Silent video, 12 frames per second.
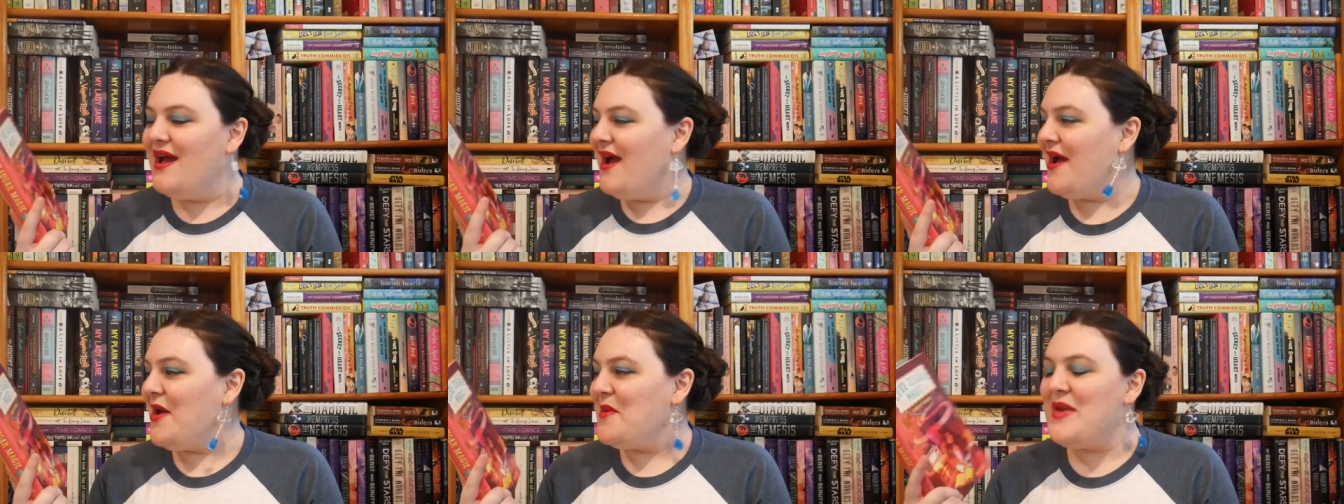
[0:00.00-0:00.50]

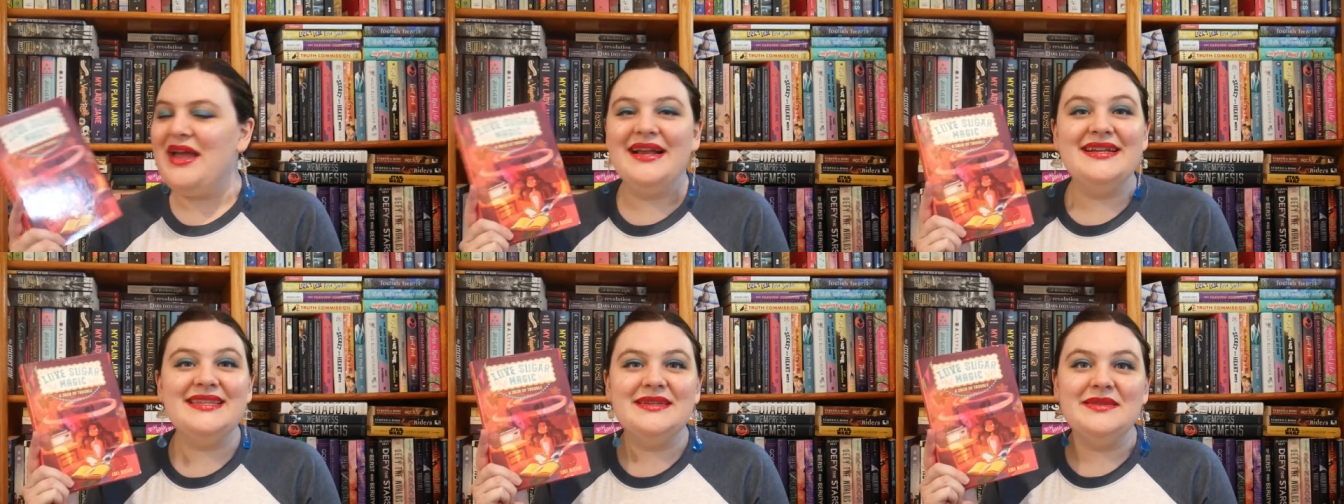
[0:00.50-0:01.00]
Um,
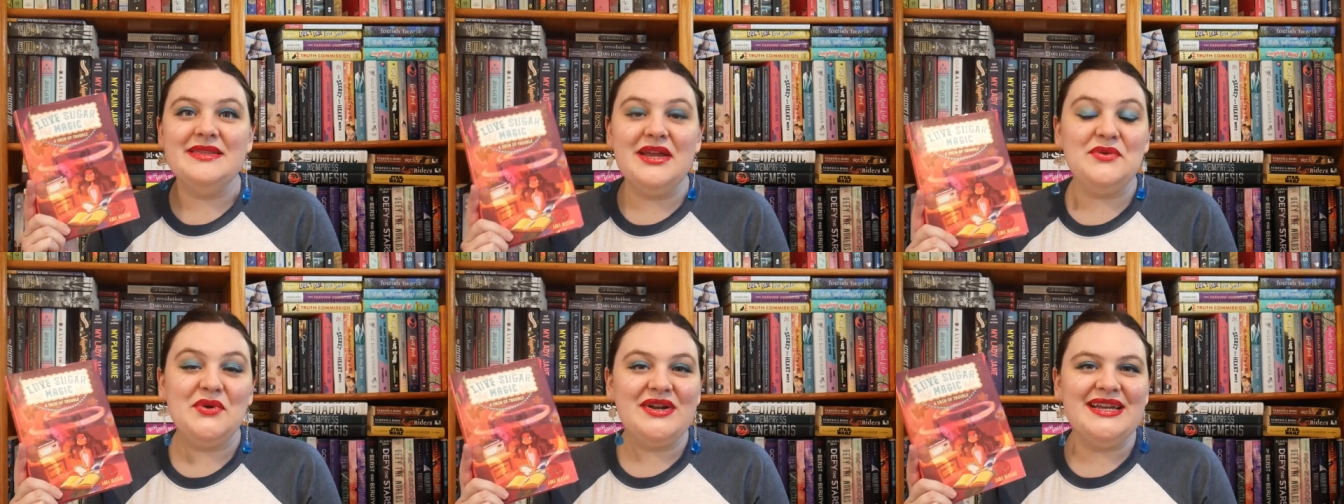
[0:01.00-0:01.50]
and
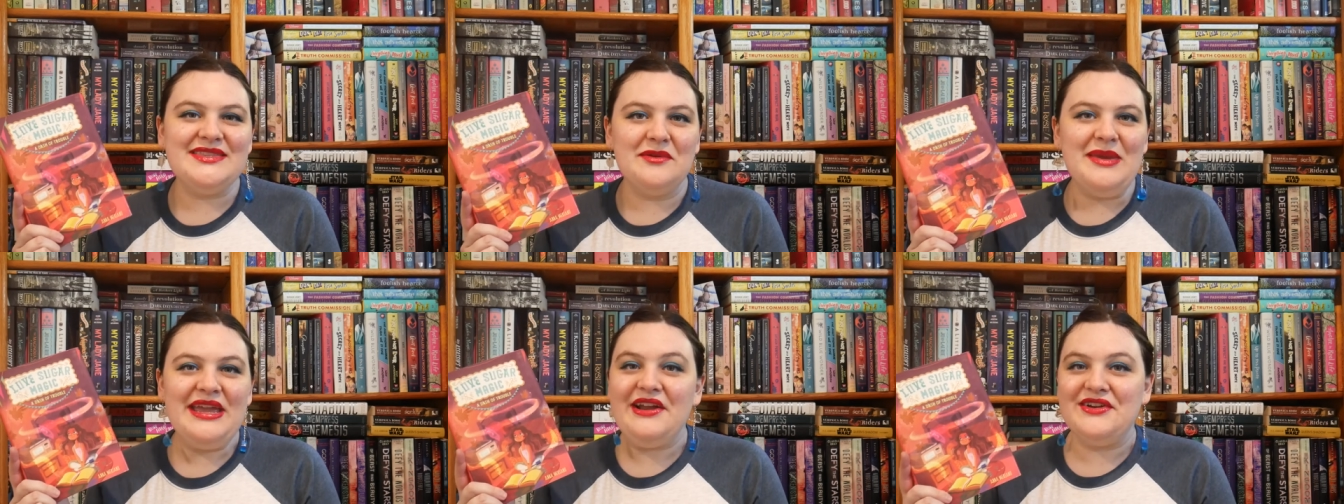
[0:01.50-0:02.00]
Leonora is our
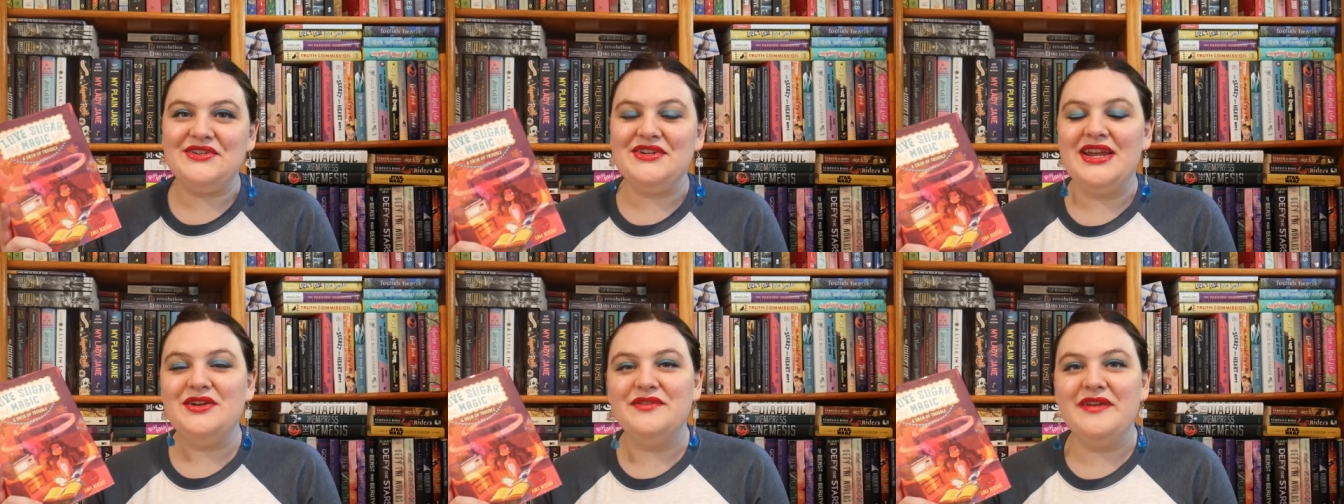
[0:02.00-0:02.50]
main character
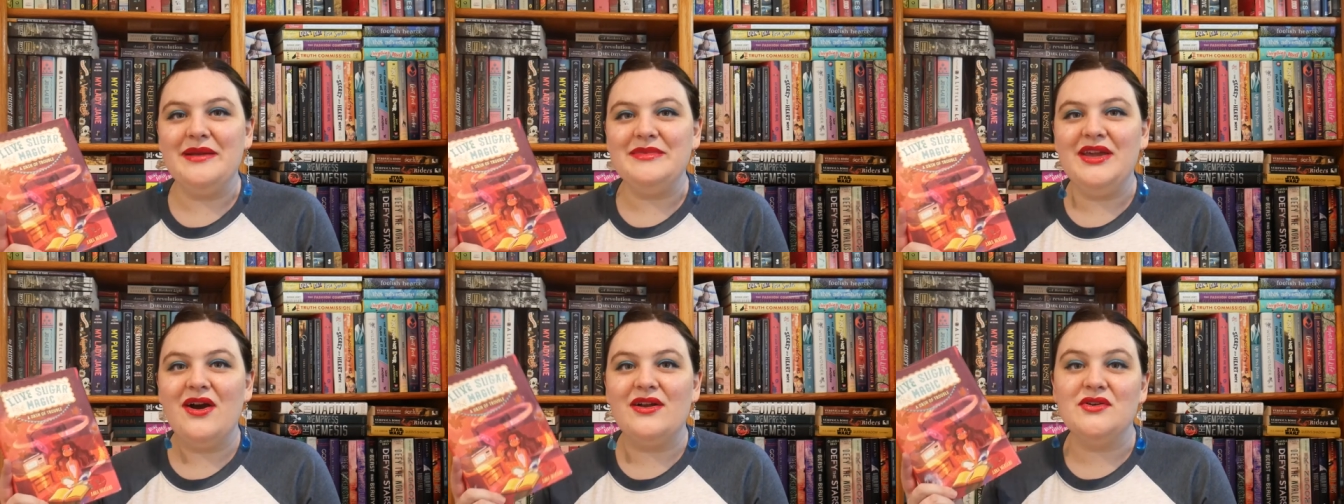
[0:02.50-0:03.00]
and her family are